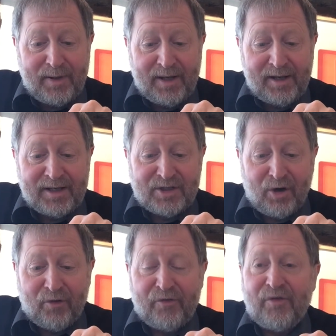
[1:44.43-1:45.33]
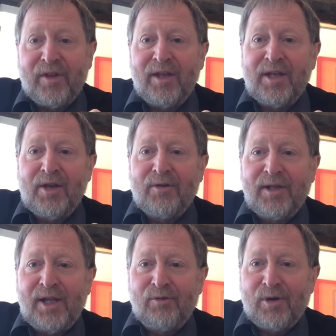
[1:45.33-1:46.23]
peel it off. The
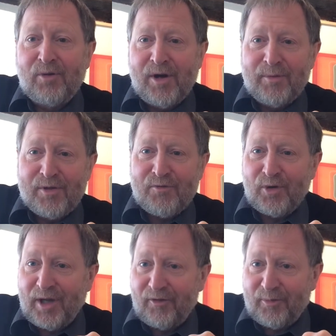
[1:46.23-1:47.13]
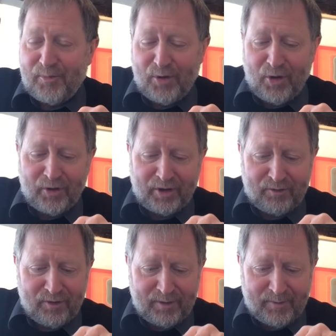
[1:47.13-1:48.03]
legal requirements for what you have to put on a
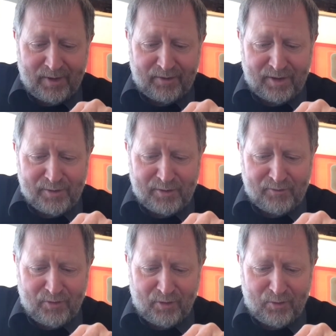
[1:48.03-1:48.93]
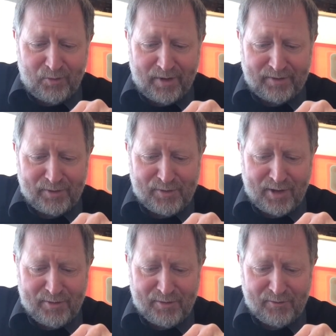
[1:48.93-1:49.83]
cream nowadays have got quite
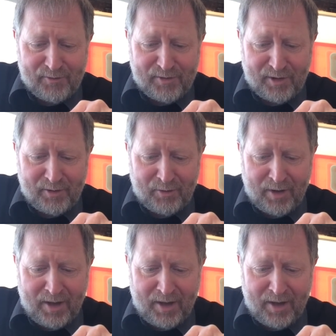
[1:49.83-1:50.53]
extensive, so